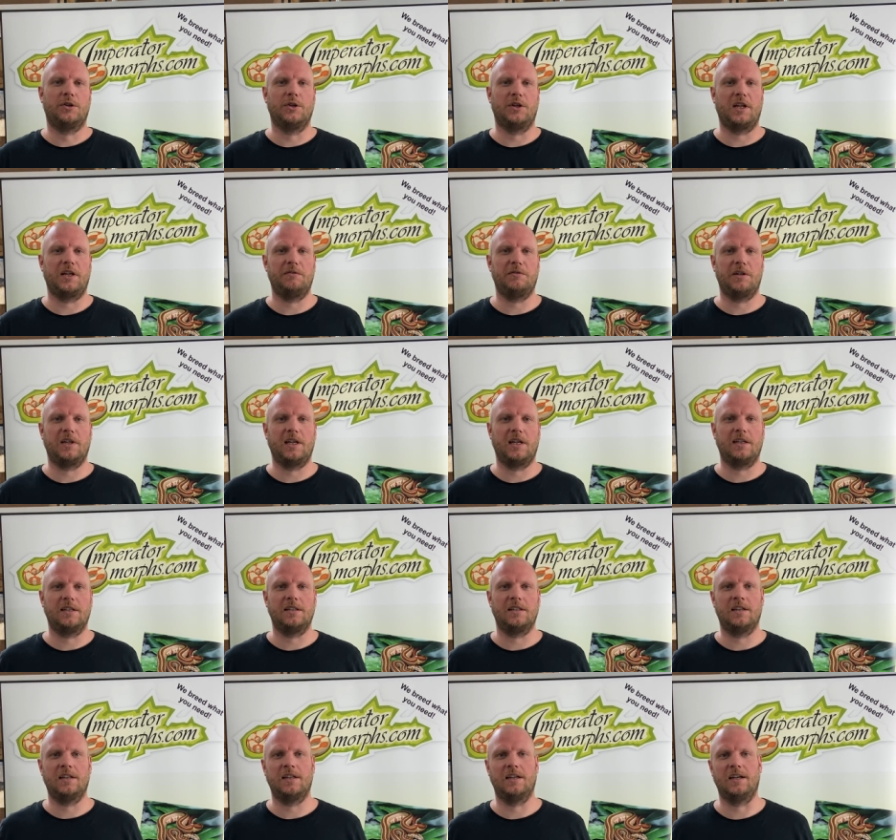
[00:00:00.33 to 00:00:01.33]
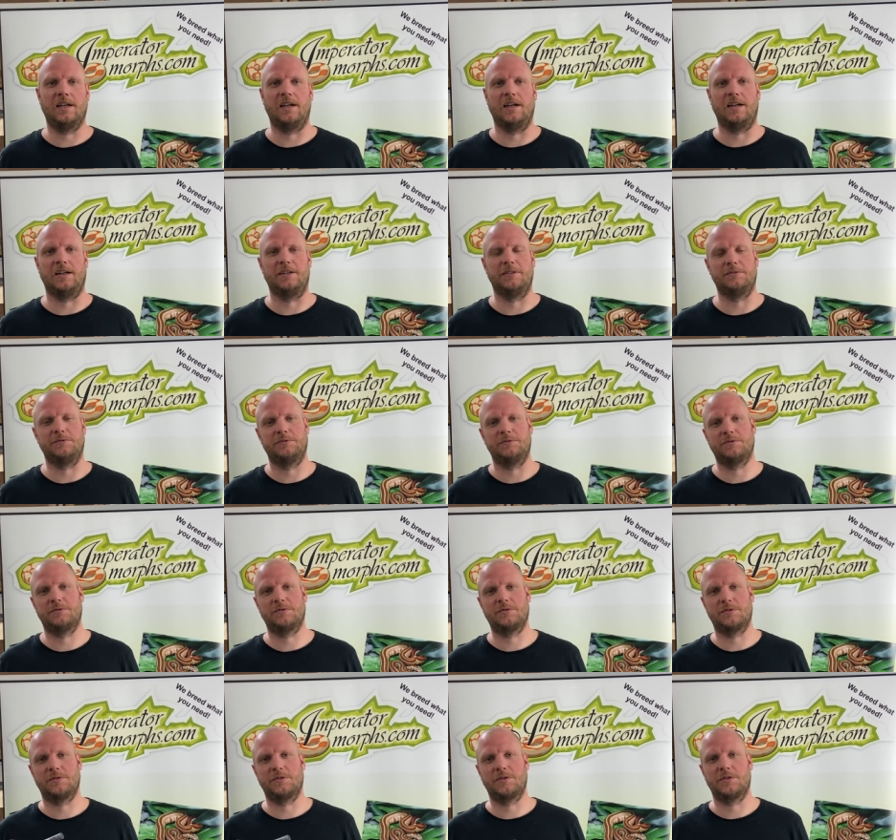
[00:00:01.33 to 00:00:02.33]
Good evening. Um,
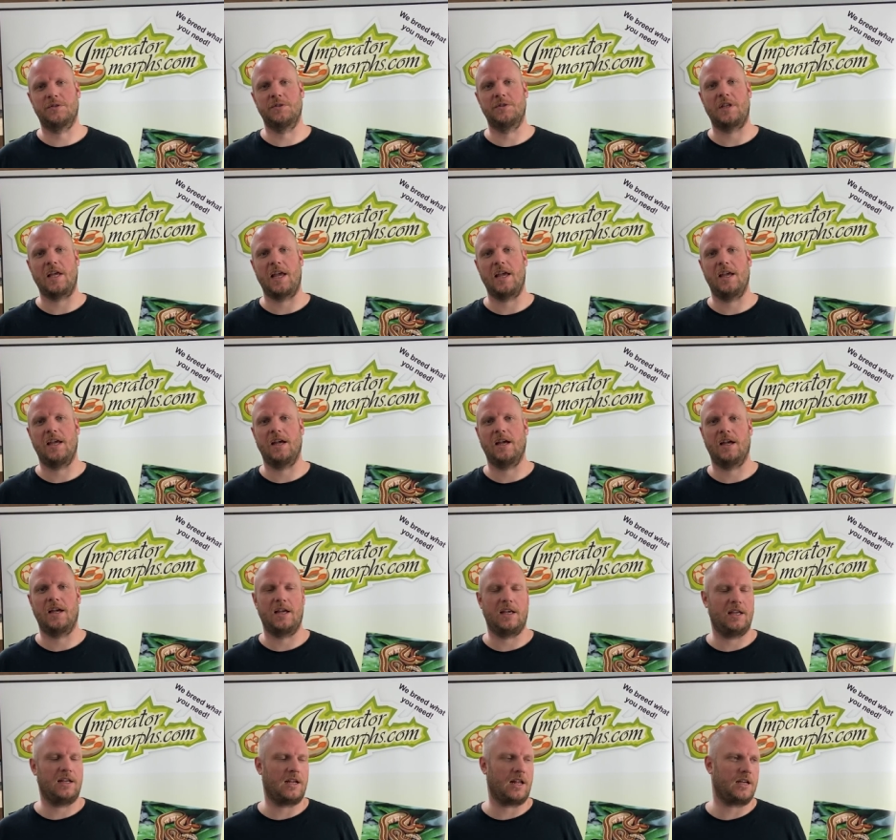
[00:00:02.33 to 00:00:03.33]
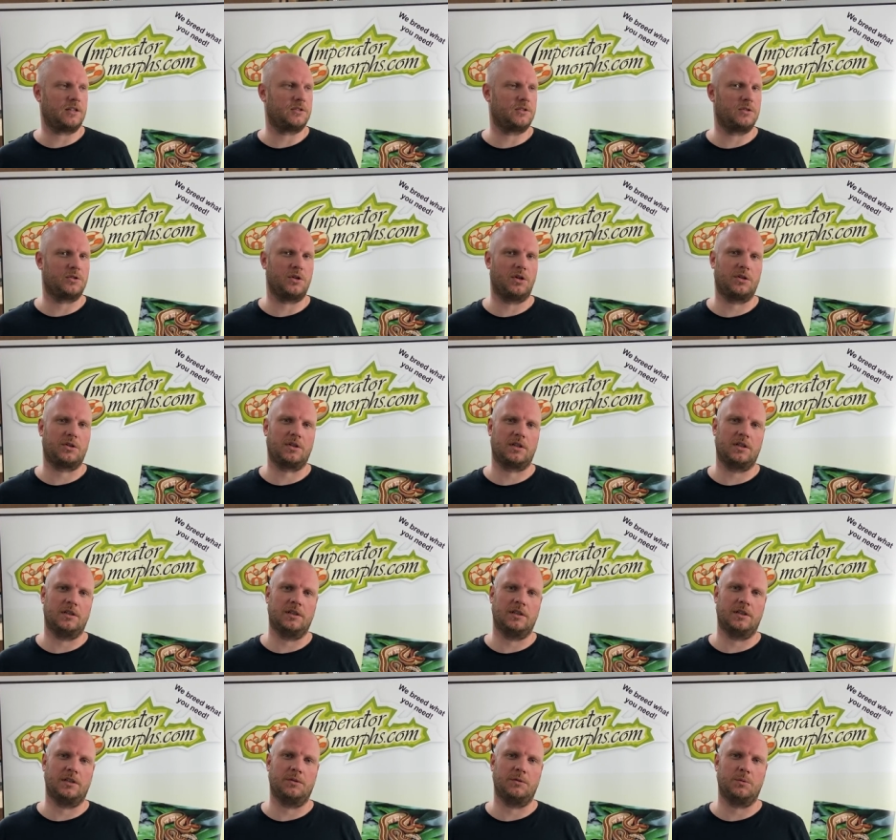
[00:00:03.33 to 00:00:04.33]
today I like to talk
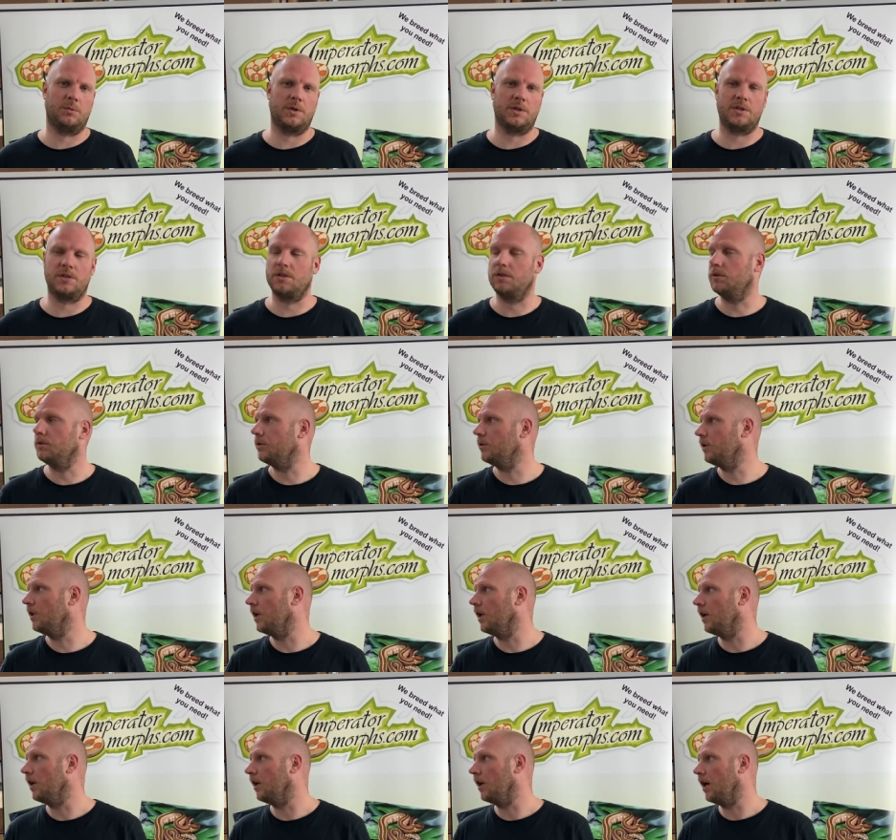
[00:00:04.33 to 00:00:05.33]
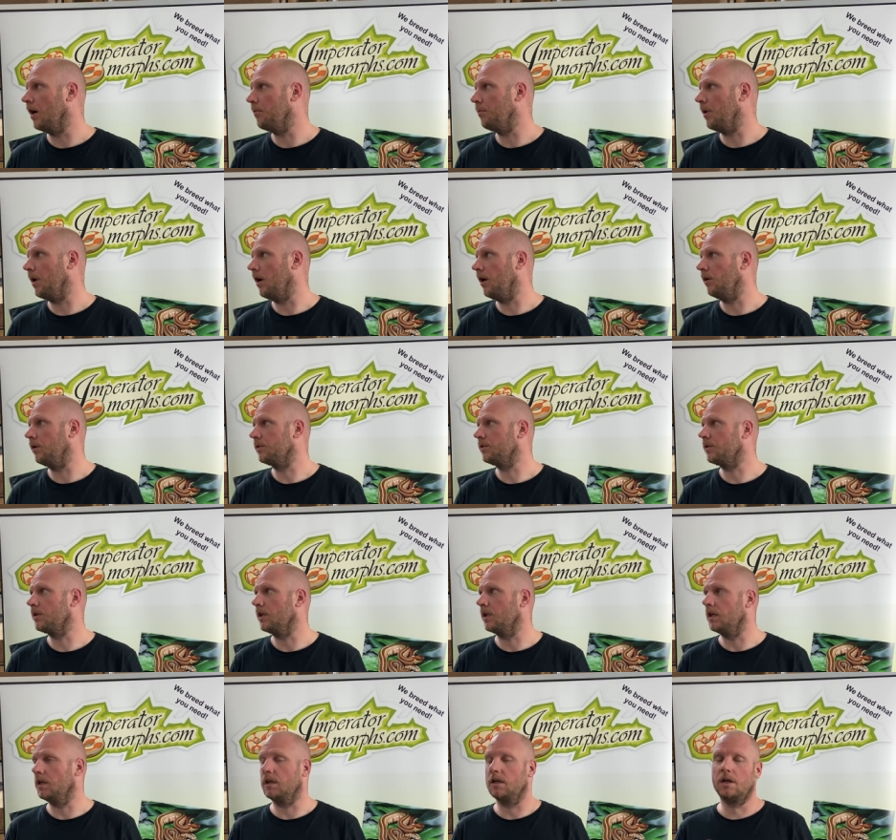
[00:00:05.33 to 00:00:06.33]
uh, with you uh, about
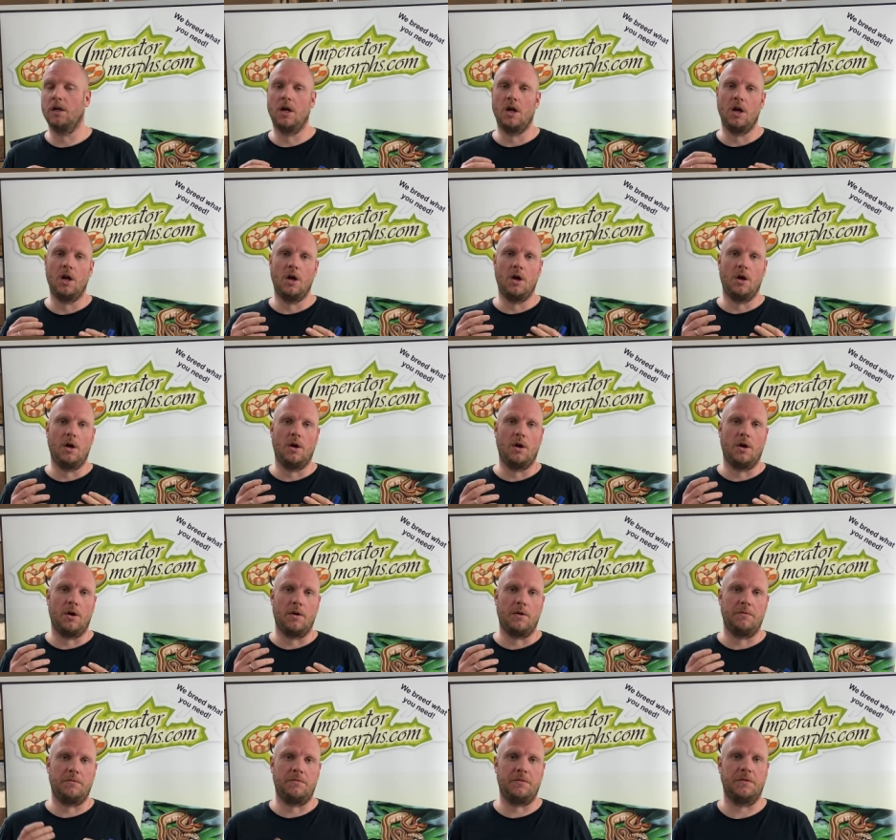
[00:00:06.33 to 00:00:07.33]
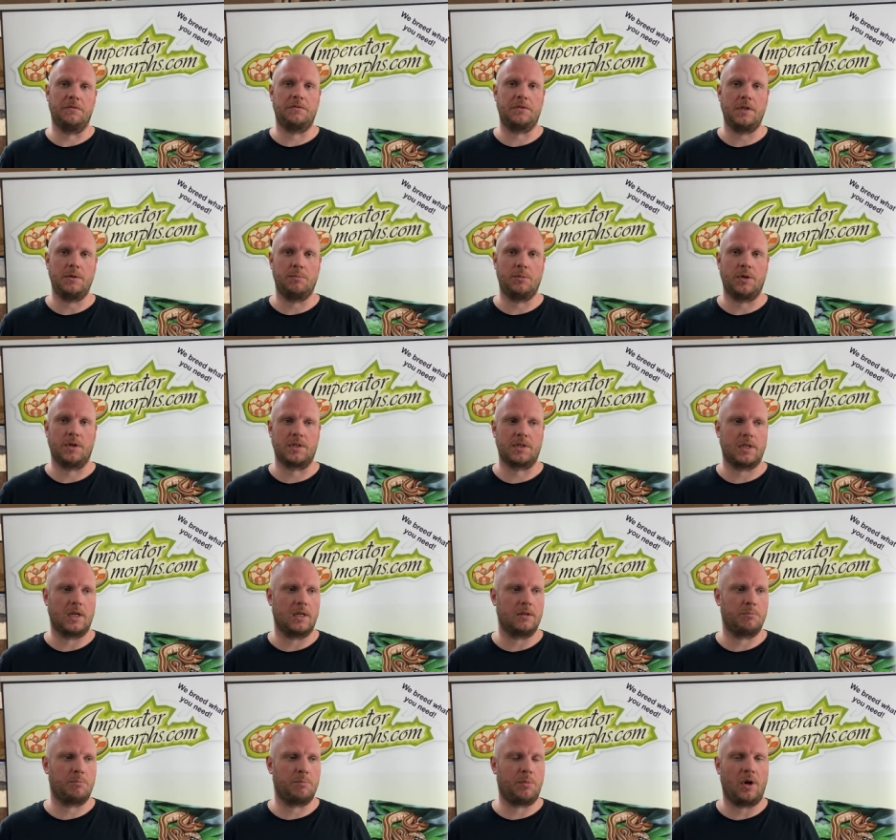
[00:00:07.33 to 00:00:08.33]
50%
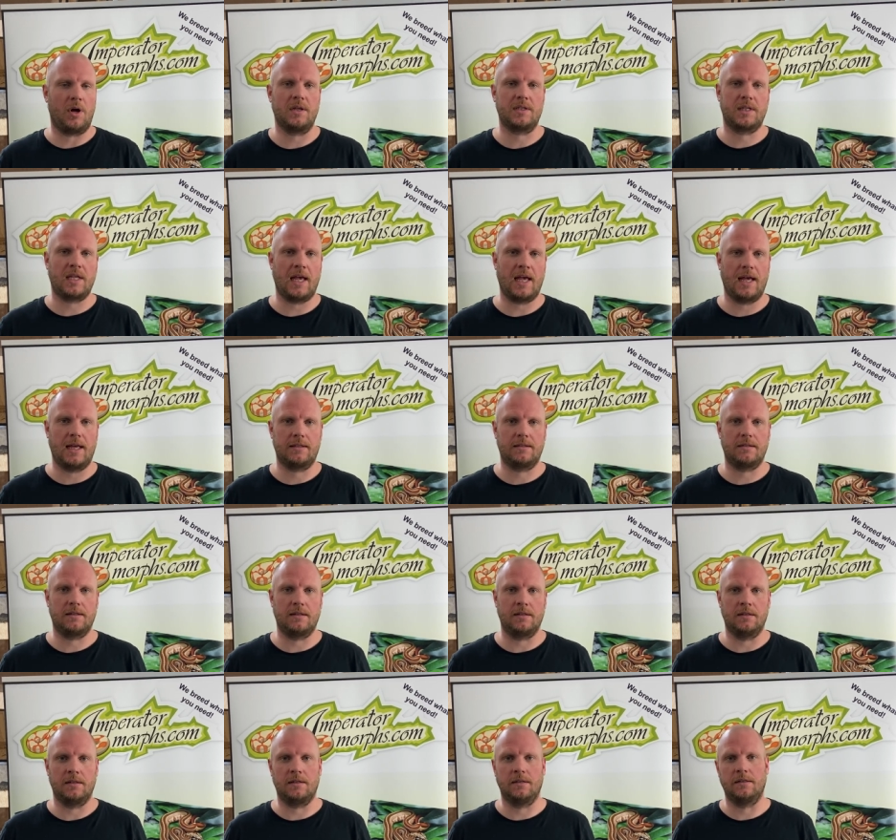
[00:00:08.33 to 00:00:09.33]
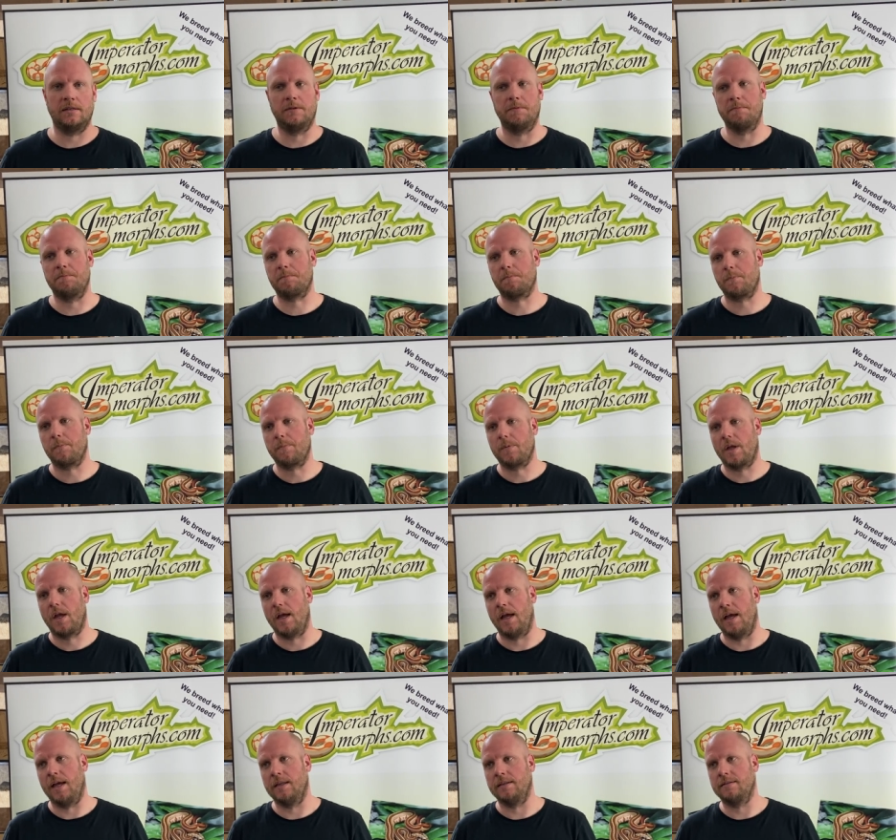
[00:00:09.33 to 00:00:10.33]
uh, poss het um,
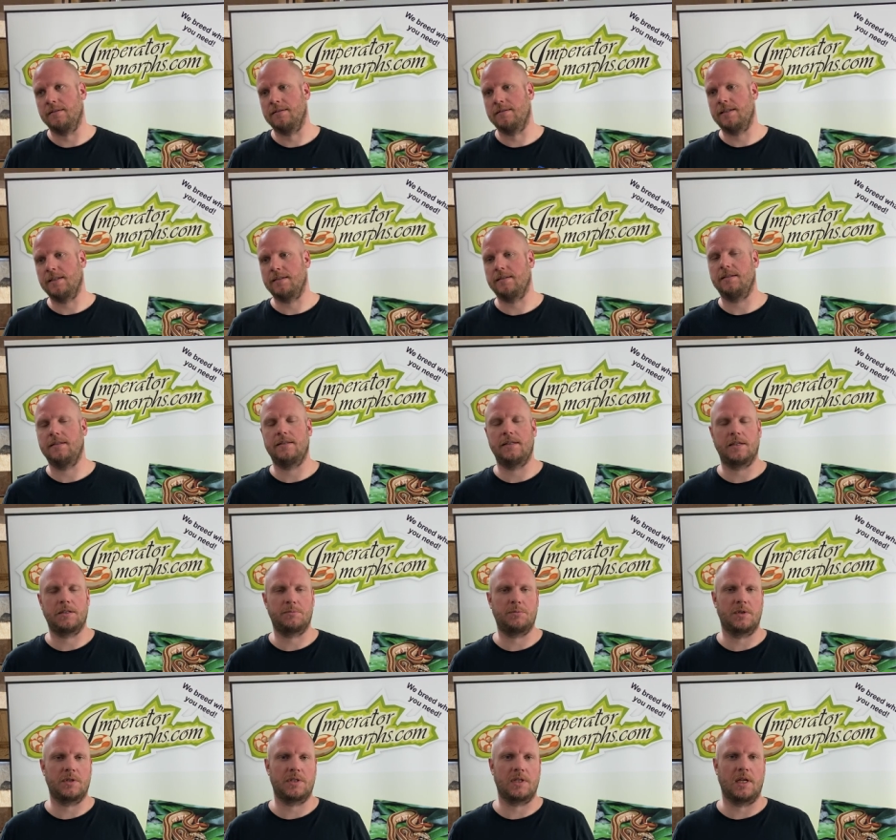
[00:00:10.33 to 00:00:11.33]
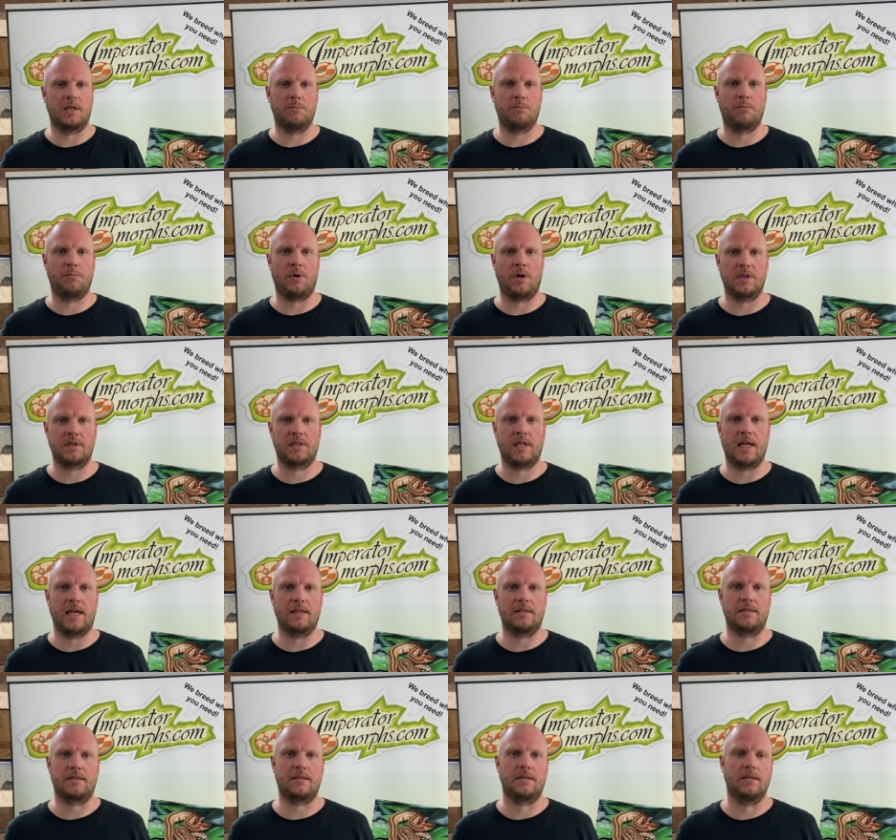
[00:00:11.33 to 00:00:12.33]
and 66% poss
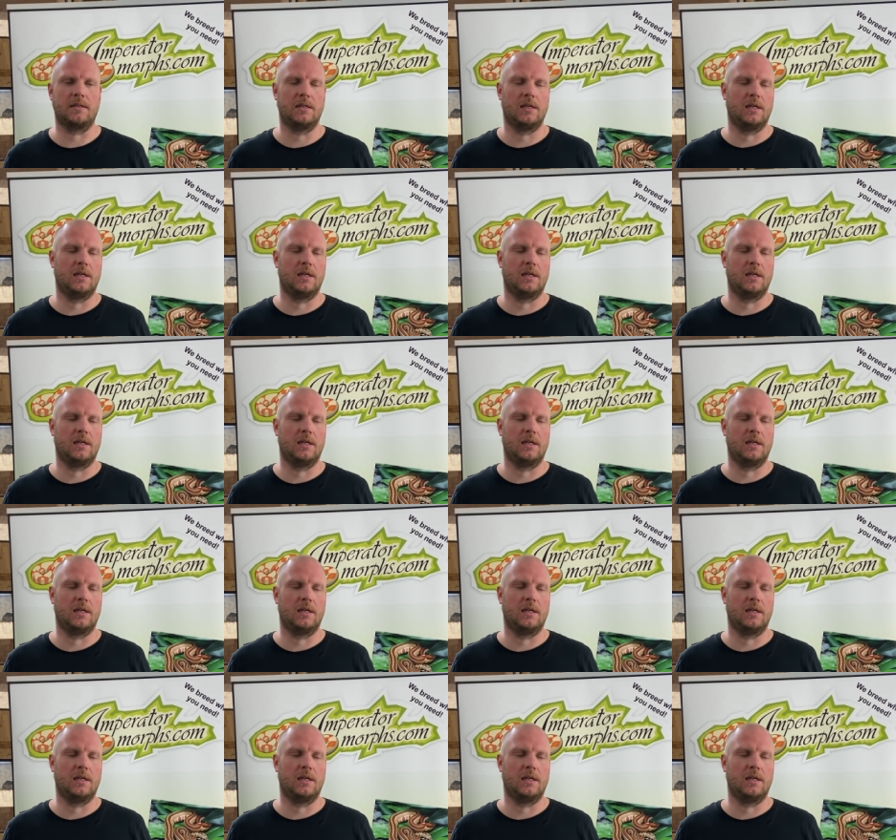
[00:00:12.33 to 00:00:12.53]
hets.